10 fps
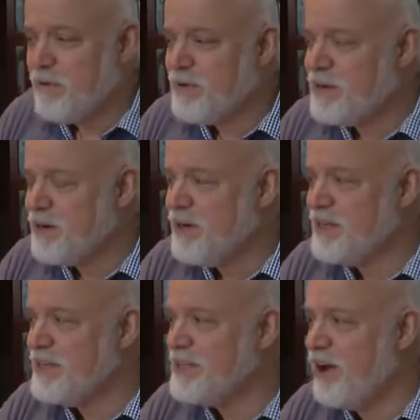
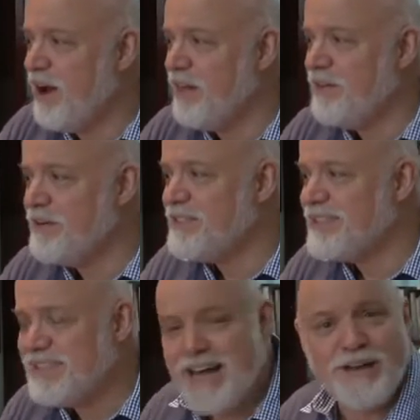returning to other
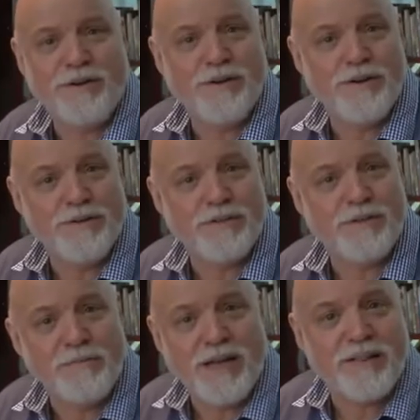standards
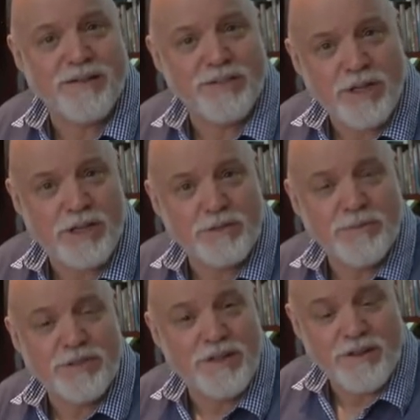to make their
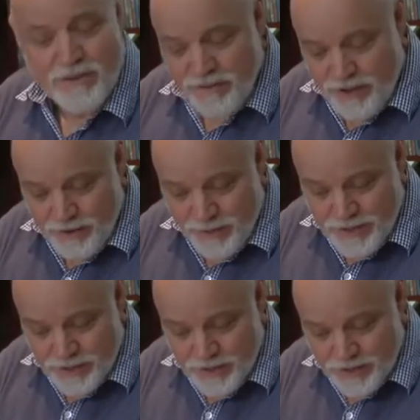judgments and their
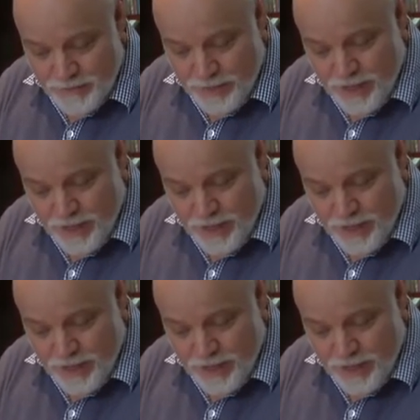evaluations.